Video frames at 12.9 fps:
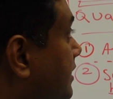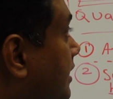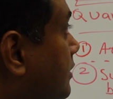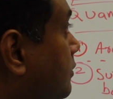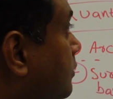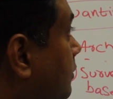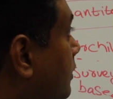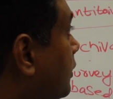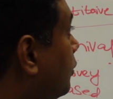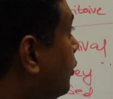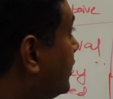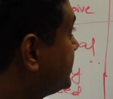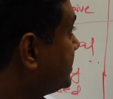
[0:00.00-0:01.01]
Now,
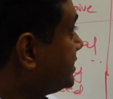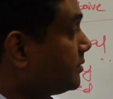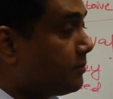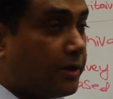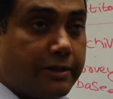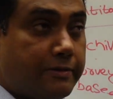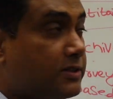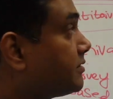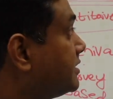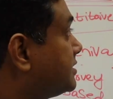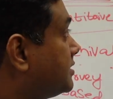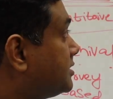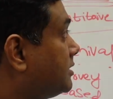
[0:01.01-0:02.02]
what is interpretivist
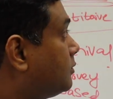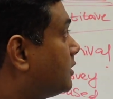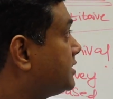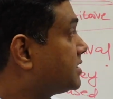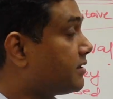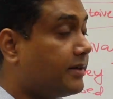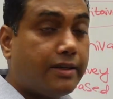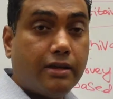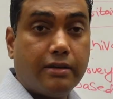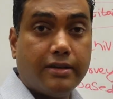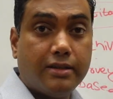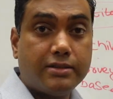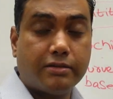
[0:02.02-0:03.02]
research and what is critical
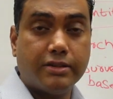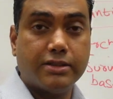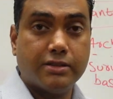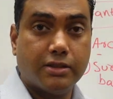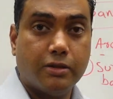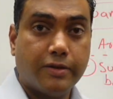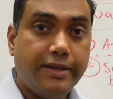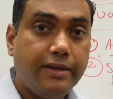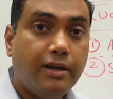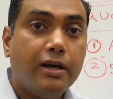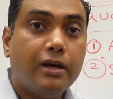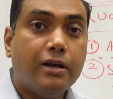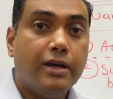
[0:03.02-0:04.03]
realist research? Okay.
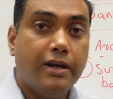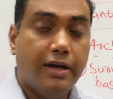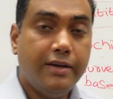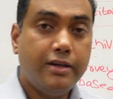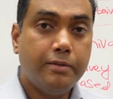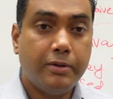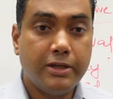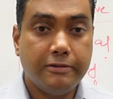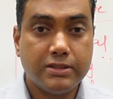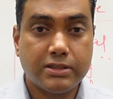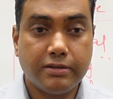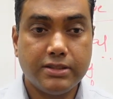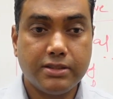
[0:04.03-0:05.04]

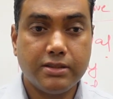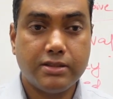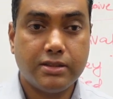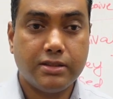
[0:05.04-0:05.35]
Interpretivist research